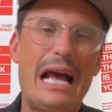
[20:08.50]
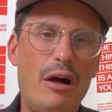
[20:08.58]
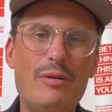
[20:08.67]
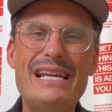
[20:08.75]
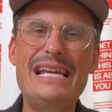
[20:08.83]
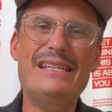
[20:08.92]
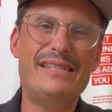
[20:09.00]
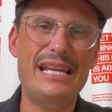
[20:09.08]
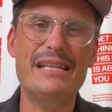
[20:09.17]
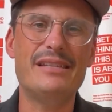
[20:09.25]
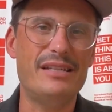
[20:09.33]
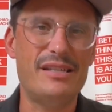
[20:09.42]
How easy
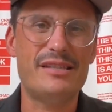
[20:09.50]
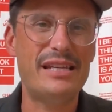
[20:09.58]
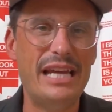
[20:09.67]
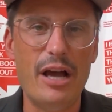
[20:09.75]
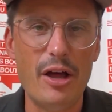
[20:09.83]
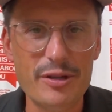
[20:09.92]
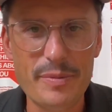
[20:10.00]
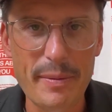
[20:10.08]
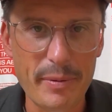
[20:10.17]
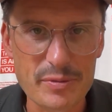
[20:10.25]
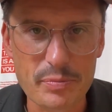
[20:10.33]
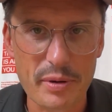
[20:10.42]
is it to sing other
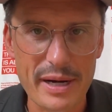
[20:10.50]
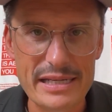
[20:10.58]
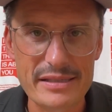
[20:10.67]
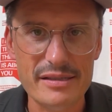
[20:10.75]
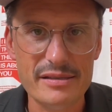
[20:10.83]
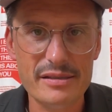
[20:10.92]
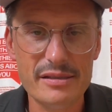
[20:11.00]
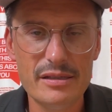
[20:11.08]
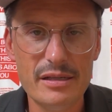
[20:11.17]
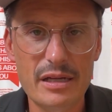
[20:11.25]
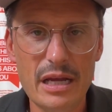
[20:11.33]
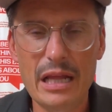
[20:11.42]
people's praises?
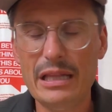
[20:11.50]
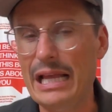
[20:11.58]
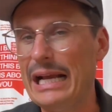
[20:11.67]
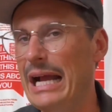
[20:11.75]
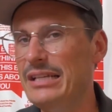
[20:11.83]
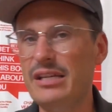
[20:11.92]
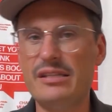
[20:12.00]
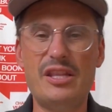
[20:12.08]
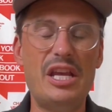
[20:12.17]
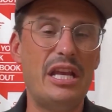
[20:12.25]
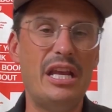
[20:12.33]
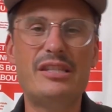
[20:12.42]
Like, I just
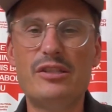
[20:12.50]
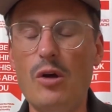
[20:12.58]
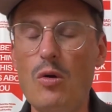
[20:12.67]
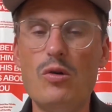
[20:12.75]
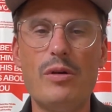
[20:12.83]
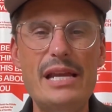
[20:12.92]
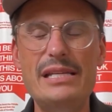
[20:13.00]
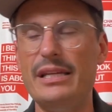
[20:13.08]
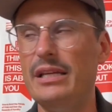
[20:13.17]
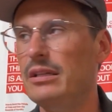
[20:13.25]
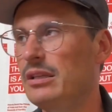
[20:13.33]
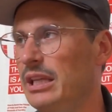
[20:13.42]
think it's so
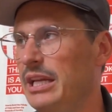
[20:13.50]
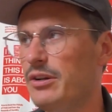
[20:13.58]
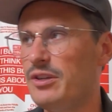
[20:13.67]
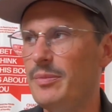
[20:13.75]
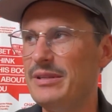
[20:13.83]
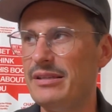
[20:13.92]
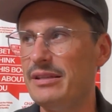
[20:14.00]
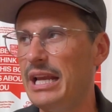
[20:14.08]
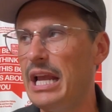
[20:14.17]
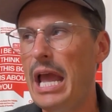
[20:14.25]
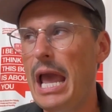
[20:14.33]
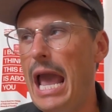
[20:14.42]
crazy. Leadership is a
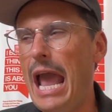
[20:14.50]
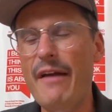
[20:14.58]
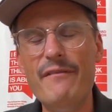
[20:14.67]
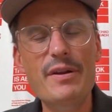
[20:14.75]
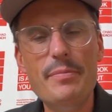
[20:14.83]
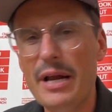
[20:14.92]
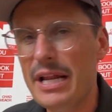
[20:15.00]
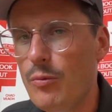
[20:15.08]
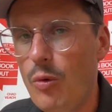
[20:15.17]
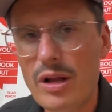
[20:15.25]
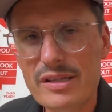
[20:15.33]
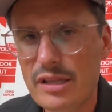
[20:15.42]
thing. Everybody
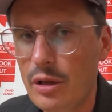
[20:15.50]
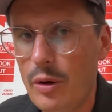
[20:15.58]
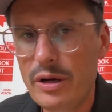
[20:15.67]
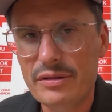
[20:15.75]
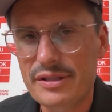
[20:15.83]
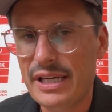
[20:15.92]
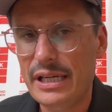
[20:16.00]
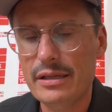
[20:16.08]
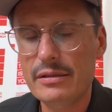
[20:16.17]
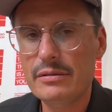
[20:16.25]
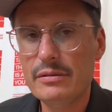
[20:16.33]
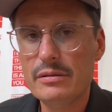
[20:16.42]
wants loyalty.
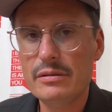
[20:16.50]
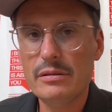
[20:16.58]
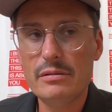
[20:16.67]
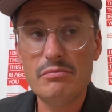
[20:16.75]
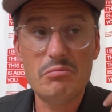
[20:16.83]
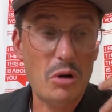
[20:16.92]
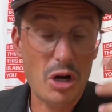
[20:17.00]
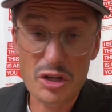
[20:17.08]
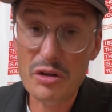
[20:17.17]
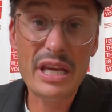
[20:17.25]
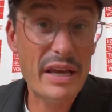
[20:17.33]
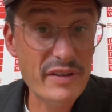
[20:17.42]
Are
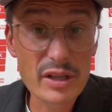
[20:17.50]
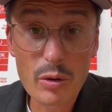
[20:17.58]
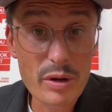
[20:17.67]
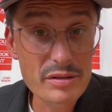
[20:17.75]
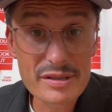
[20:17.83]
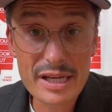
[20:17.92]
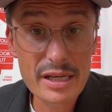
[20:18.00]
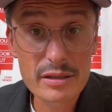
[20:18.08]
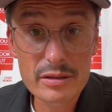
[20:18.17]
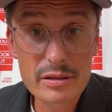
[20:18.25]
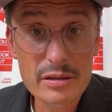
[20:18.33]
you given loyalty?